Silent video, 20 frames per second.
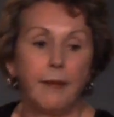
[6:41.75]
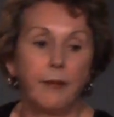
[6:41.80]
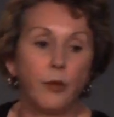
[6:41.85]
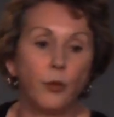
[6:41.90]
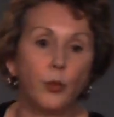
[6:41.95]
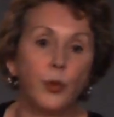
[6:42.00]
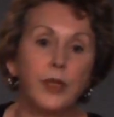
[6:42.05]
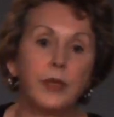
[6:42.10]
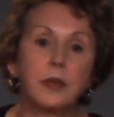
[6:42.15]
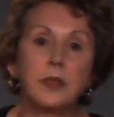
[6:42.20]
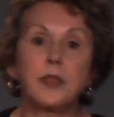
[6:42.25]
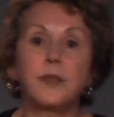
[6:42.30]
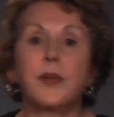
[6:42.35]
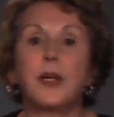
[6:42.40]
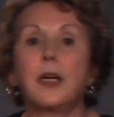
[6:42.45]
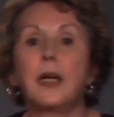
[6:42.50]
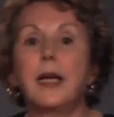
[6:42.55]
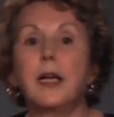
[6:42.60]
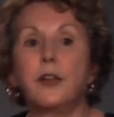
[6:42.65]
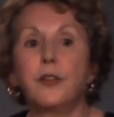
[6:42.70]
The wheels of
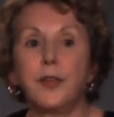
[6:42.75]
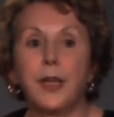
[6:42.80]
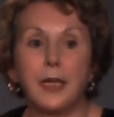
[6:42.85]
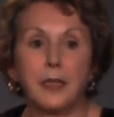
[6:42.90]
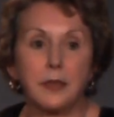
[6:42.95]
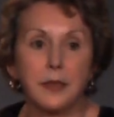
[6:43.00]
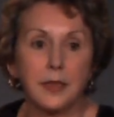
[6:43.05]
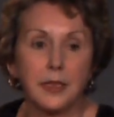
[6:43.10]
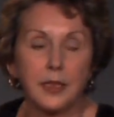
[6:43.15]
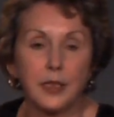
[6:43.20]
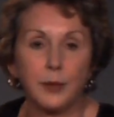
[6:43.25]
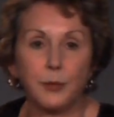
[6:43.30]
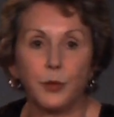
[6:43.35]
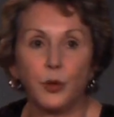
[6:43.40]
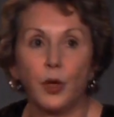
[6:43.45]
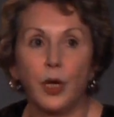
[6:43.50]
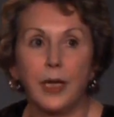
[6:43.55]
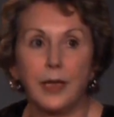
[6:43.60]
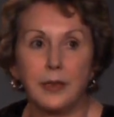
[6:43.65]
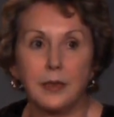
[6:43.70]
our healthcare
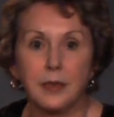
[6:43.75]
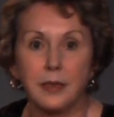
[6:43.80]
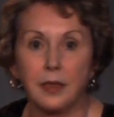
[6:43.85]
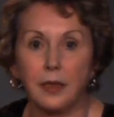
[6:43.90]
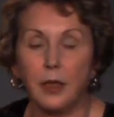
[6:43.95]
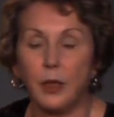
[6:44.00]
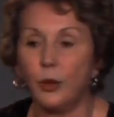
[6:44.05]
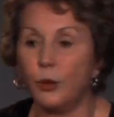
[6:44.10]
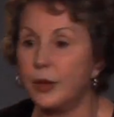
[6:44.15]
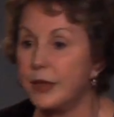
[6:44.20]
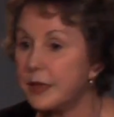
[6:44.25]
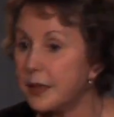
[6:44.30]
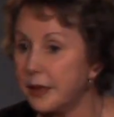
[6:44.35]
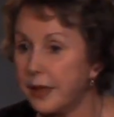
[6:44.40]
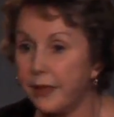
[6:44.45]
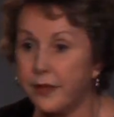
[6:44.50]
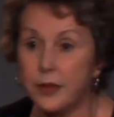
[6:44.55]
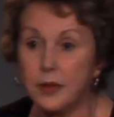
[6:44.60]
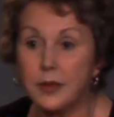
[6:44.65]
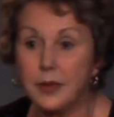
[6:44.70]
system grind slow. It's
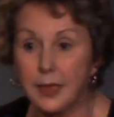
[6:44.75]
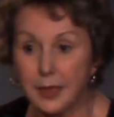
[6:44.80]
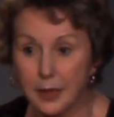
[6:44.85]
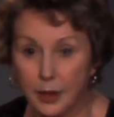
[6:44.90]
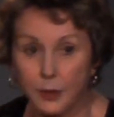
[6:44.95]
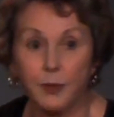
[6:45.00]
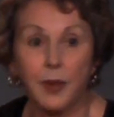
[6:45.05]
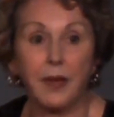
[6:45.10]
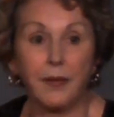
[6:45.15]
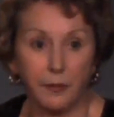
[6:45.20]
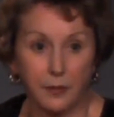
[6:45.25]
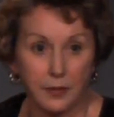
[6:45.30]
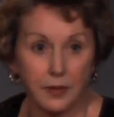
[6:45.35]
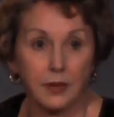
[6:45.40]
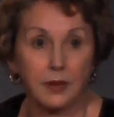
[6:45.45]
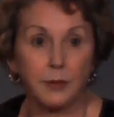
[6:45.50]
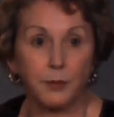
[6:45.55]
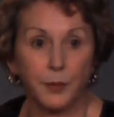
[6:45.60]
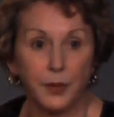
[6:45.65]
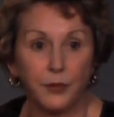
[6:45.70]
another 6
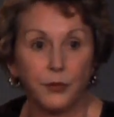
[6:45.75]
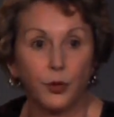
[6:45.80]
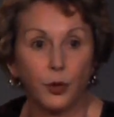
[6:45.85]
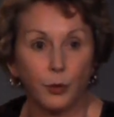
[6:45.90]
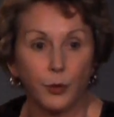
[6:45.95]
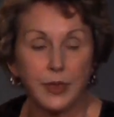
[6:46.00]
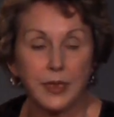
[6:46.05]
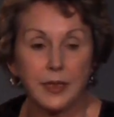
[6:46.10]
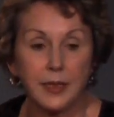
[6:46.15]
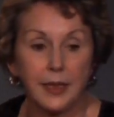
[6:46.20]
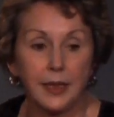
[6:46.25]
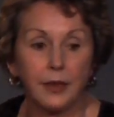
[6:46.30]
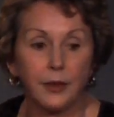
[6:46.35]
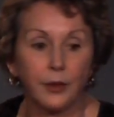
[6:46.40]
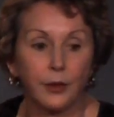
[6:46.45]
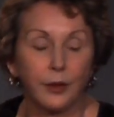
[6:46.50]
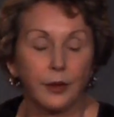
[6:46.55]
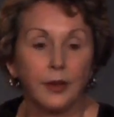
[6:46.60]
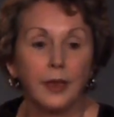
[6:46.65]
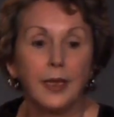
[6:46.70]
months before we see
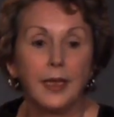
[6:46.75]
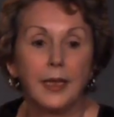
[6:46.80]
her.